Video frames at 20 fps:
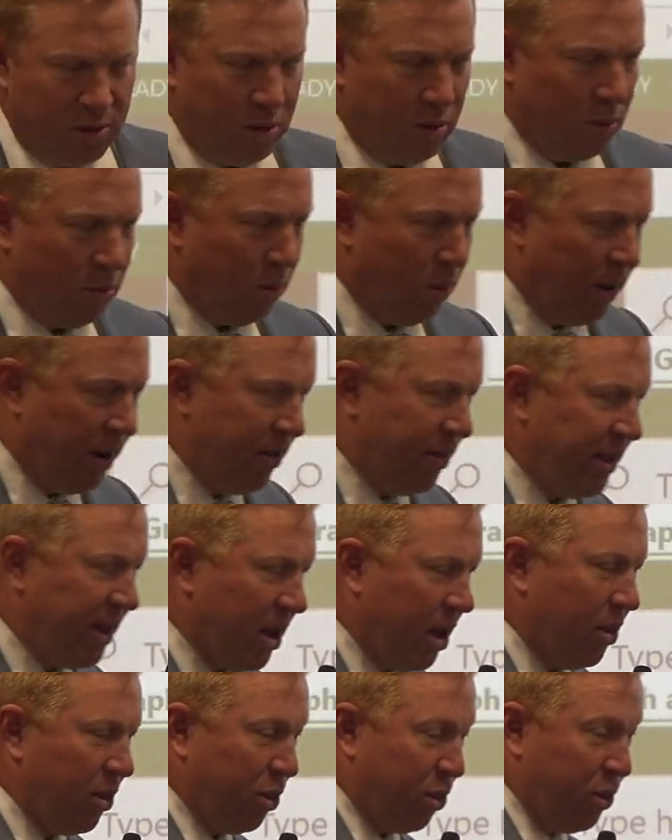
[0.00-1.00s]
One of the
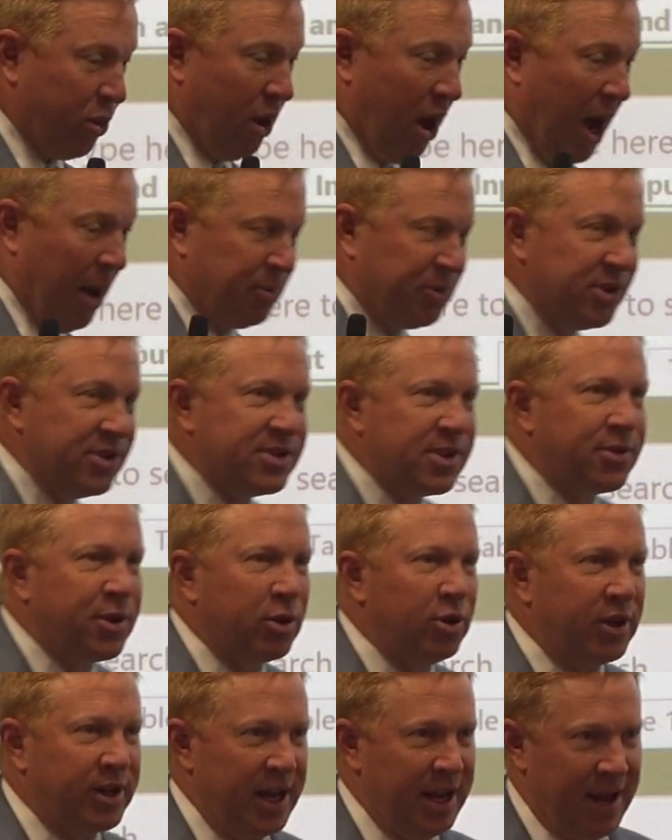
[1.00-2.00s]
options that they're
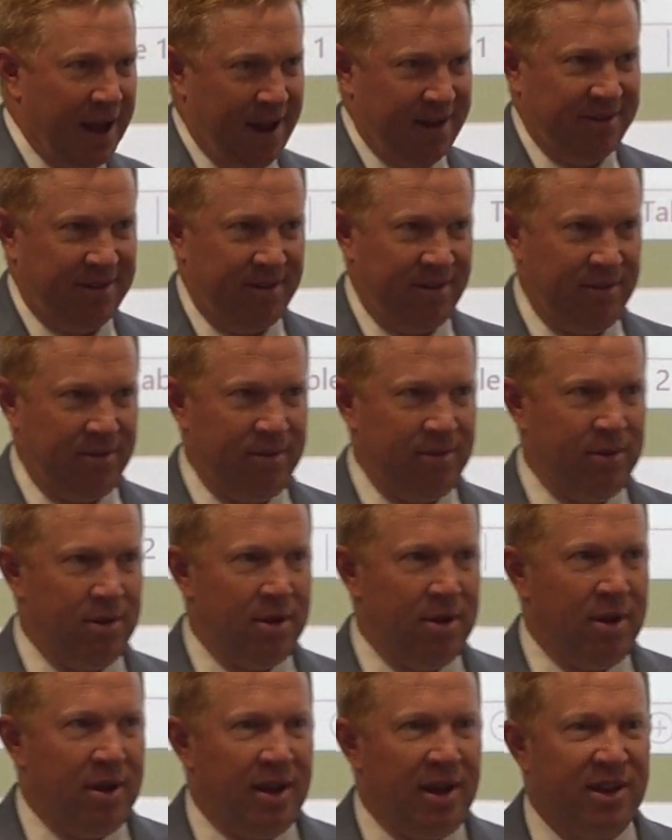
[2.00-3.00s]
looking at
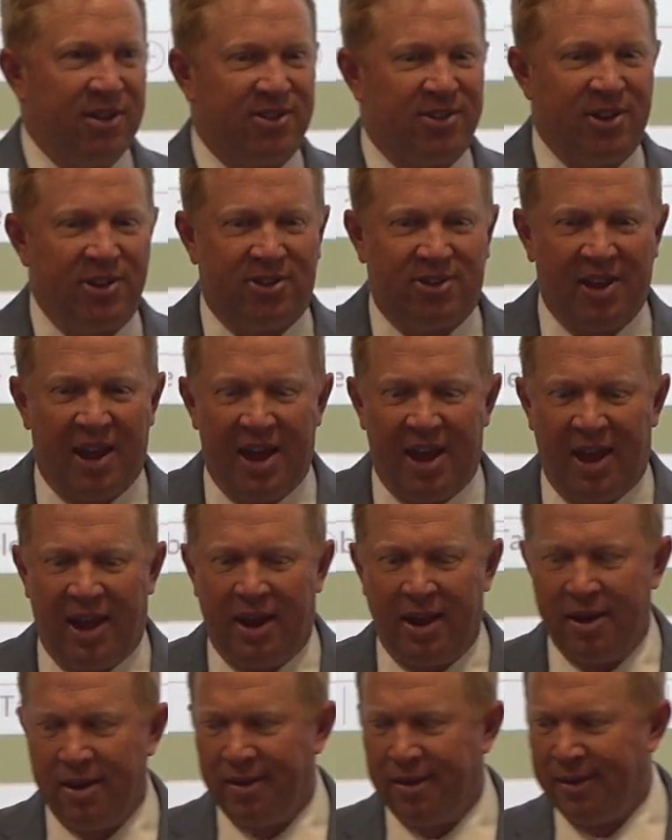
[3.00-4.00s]
is to
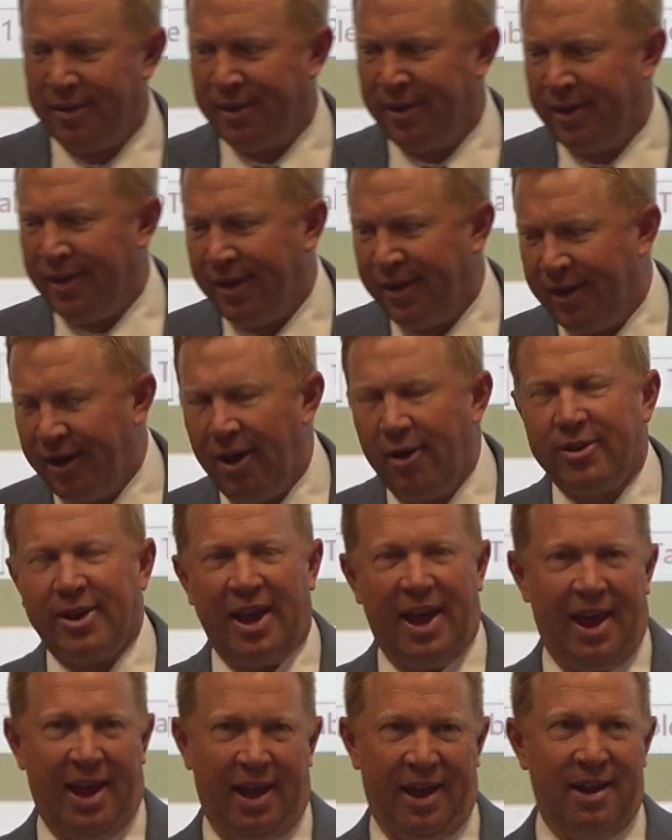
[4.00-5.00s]
say,
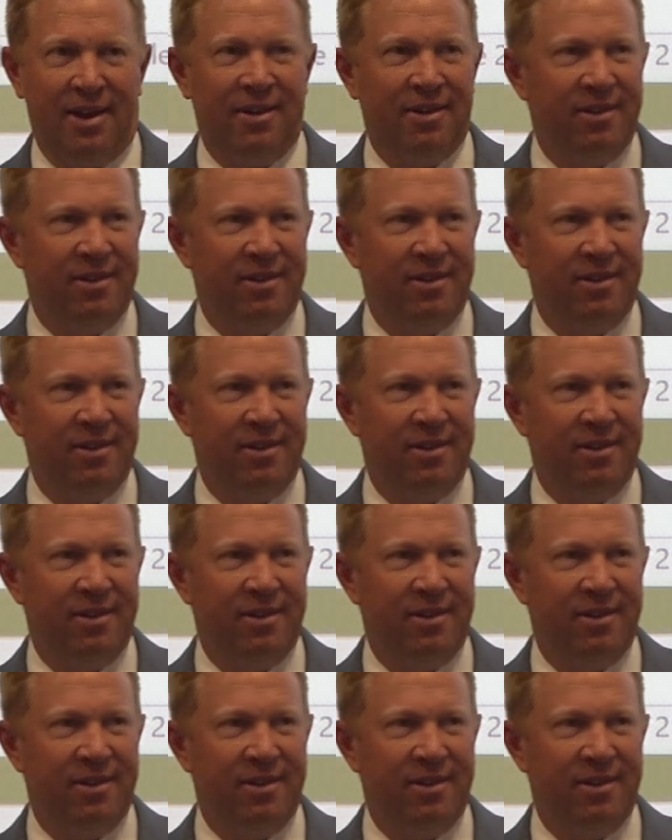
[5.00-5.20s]
okay,